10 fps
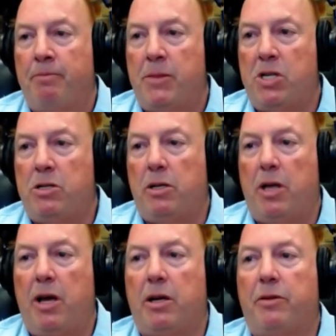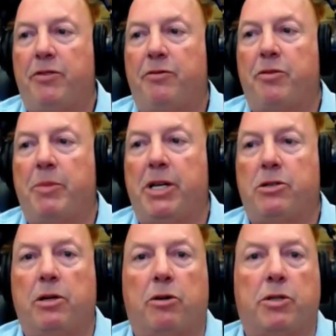there's a lot of
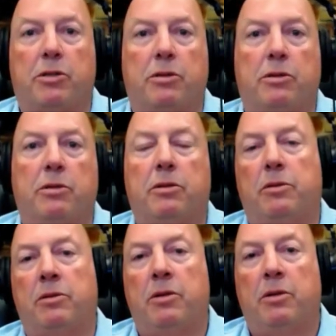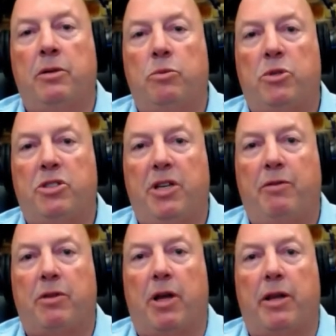information on crystals, and we'll save
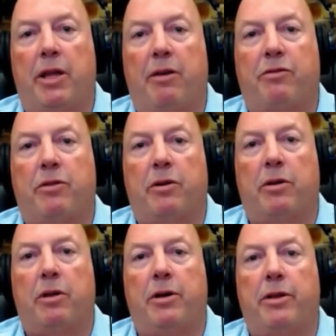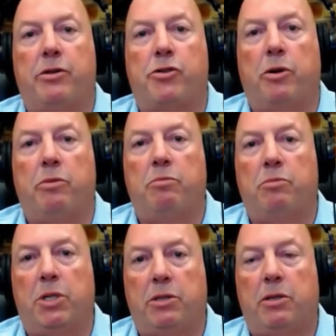a lot of that for another show.
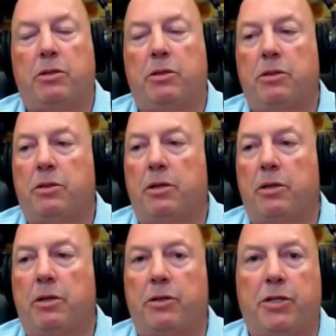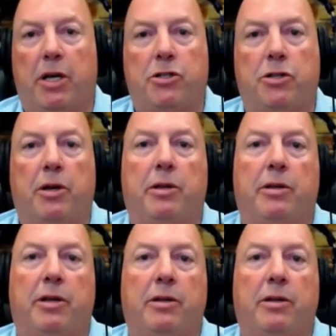But that's just a little touch on that.